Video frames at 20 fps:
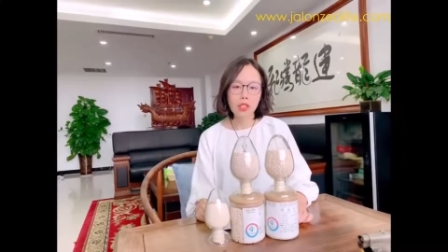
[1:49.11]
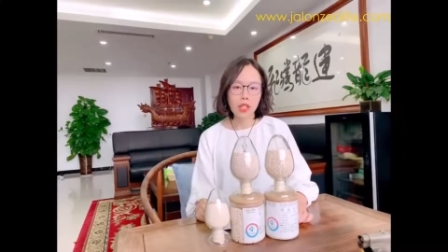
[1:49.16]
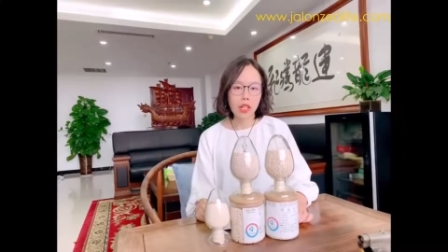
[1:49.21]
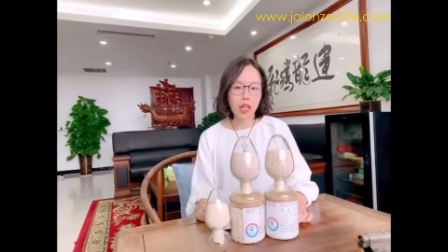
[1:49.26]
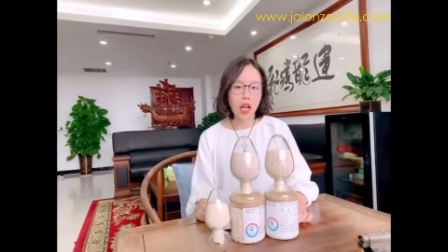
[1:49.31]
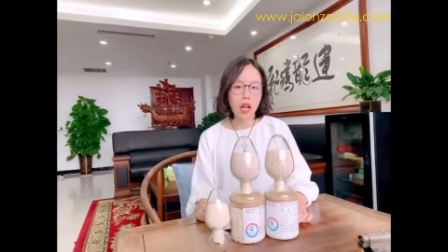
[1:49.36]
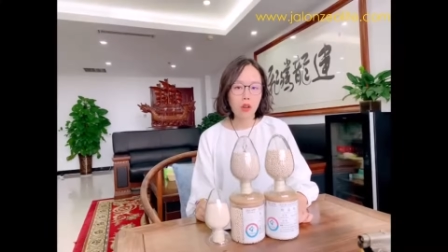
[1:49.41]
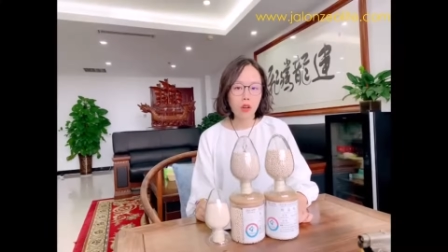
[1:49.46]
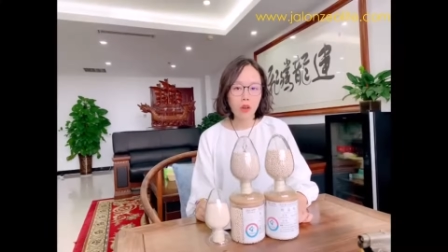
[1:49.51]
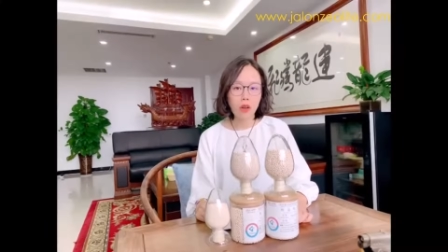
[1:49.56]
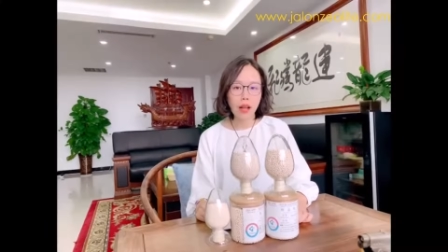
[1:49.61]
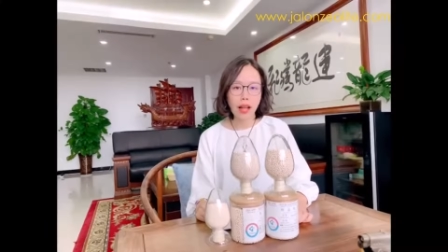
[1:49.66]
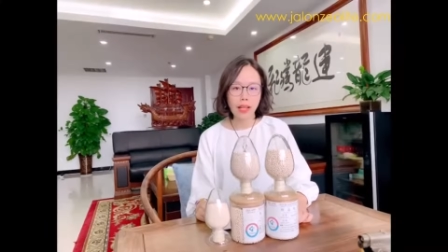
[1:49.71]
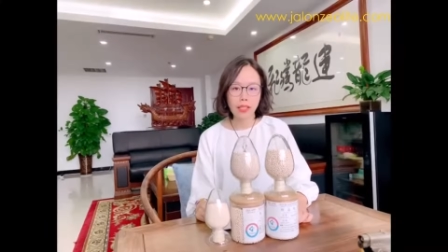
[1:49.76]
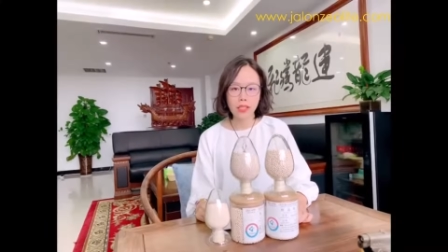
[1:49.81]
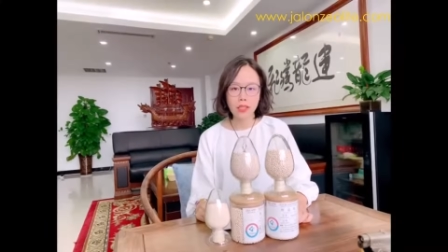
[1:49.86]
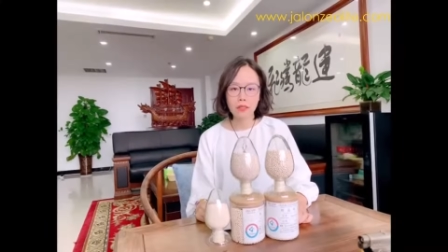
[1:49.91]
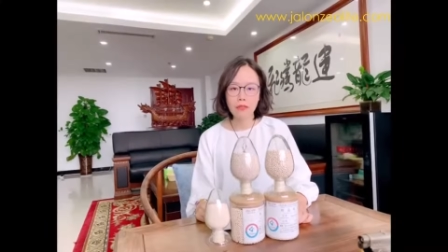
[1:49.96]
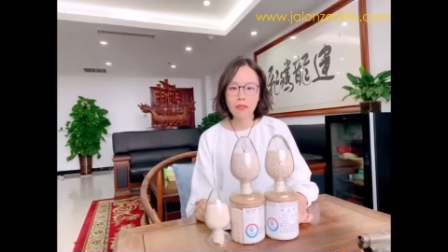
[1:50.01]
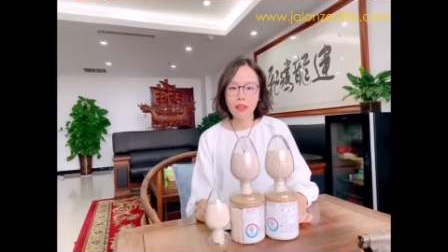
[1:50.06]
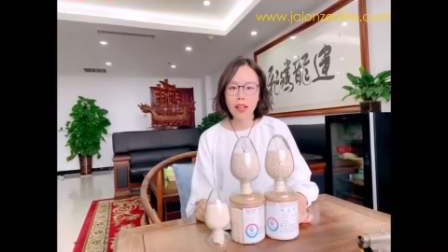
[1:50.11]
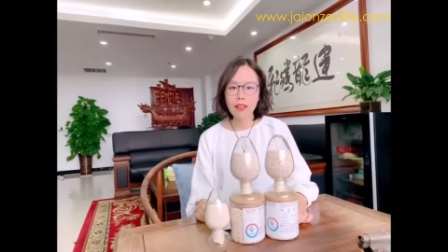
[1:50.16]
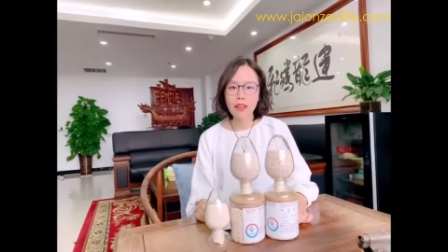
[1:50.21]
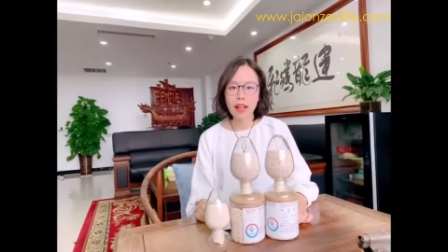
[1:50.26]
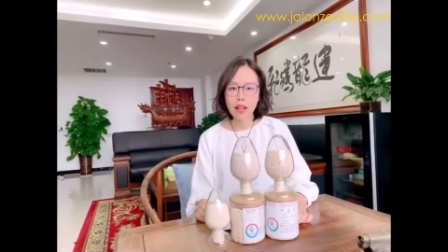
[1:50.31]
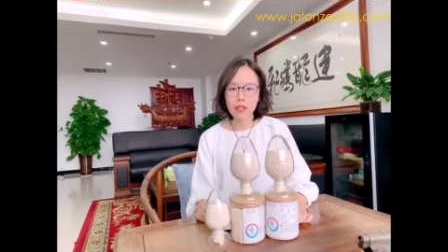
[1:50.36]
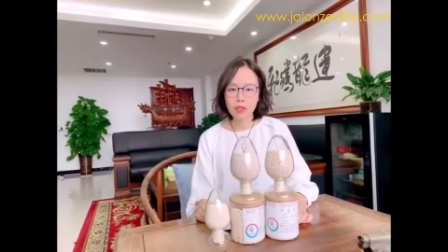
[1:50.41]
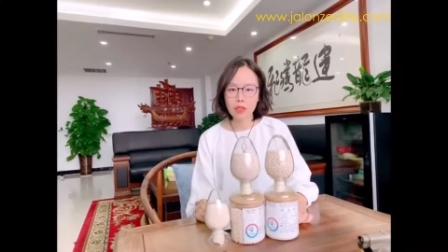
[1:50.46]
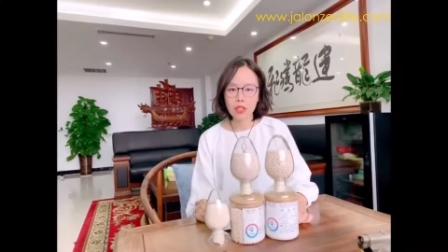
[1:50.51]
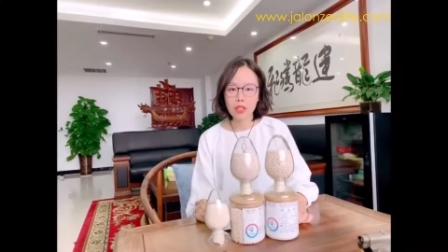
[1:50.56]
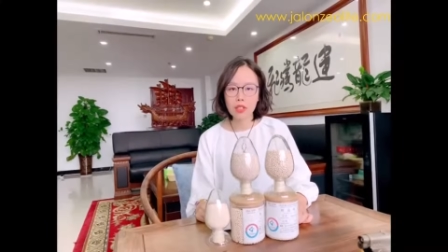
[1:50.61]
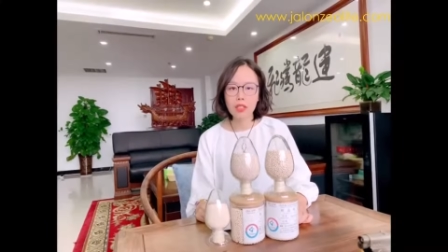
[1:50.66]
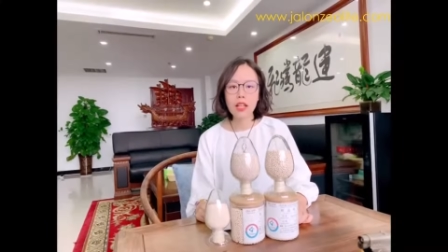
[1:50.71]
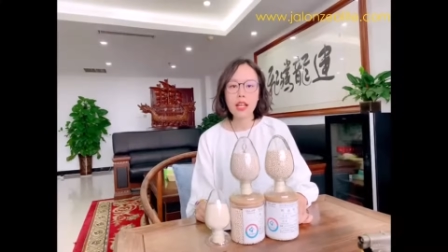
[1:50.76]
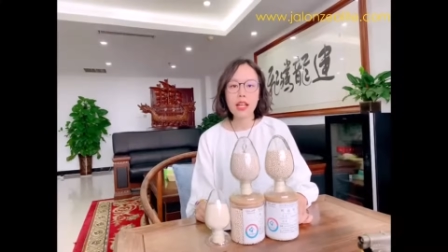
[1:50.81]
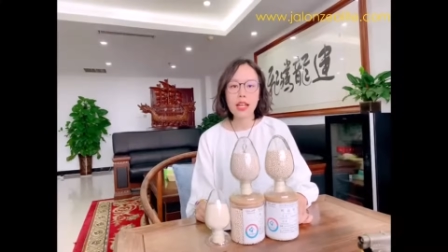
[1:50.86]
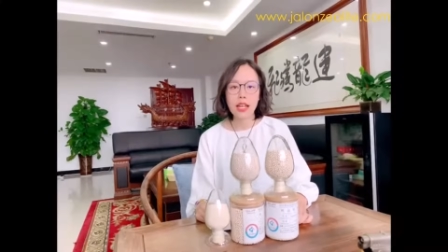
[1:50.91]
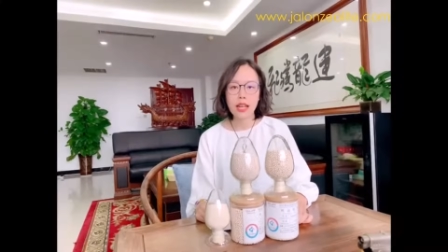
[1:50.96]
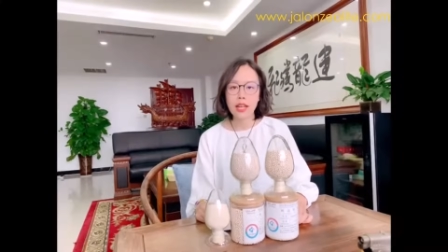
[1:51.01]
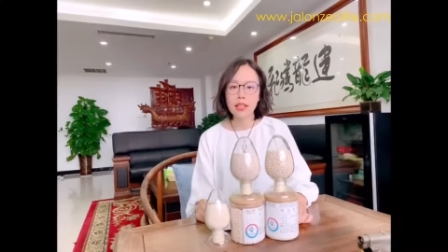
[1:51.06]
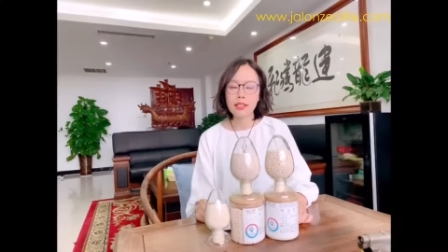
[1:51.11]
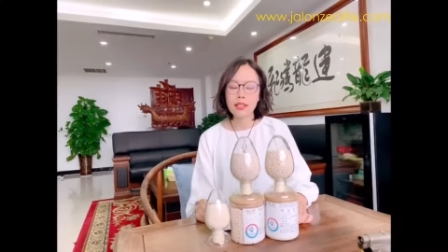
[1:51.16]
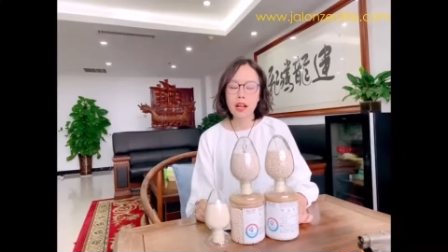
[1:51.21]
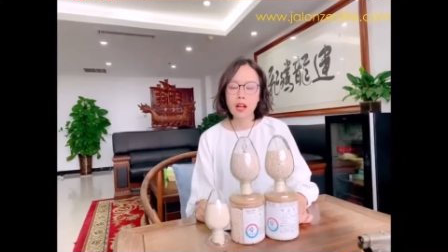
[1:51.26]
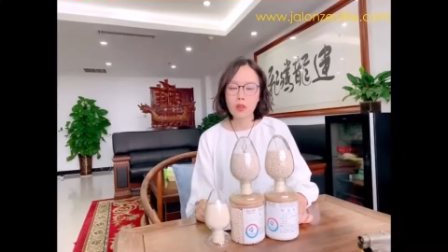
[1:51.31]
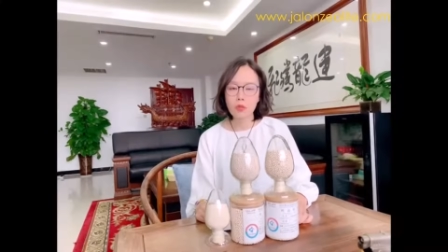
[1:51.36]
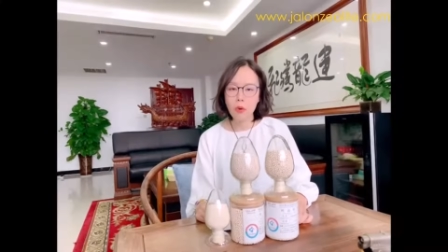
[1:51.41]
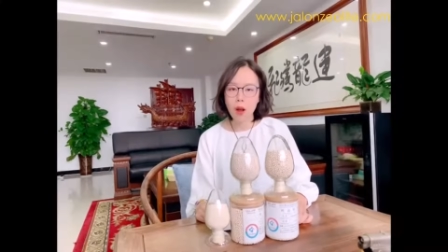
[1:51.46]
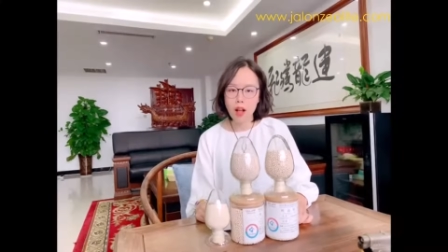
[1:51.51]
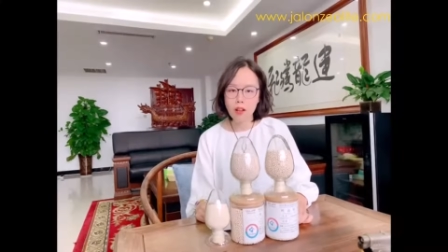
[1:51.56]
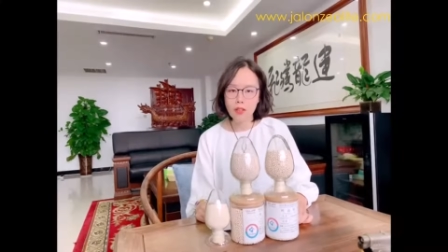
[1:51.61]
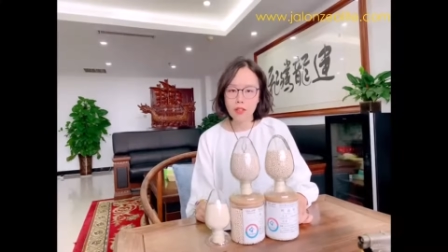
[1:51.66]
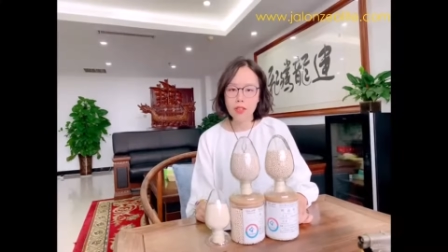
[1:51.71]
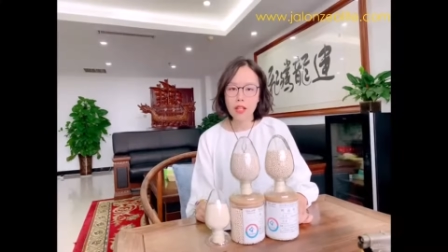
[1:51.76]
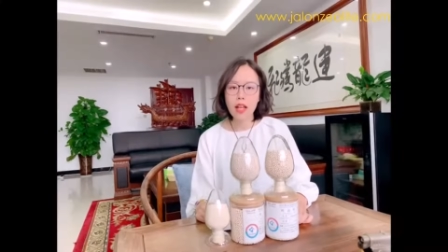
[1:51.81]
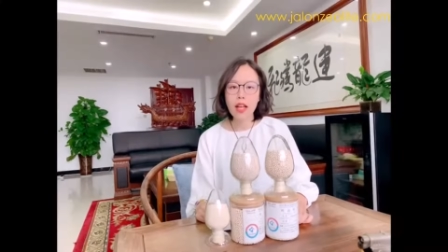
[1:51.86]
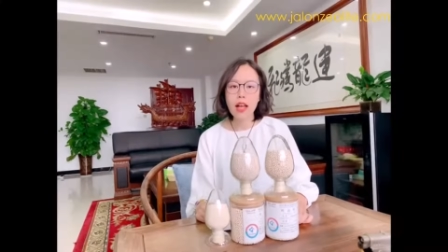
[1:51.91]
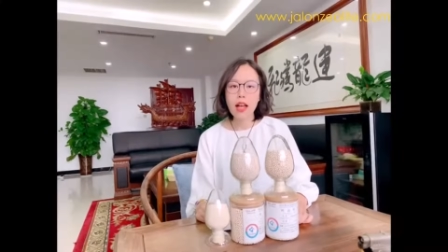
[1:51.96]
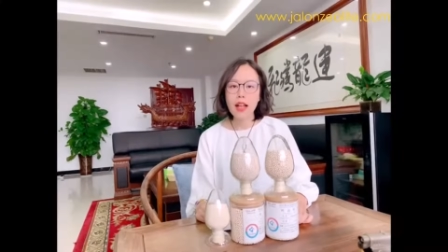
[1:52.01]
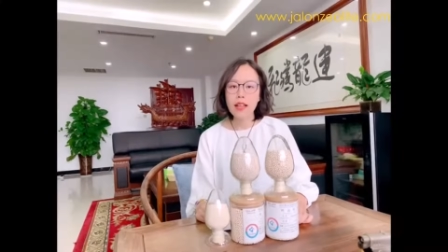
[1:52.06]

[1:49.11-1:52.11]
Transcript: JLOX500 is around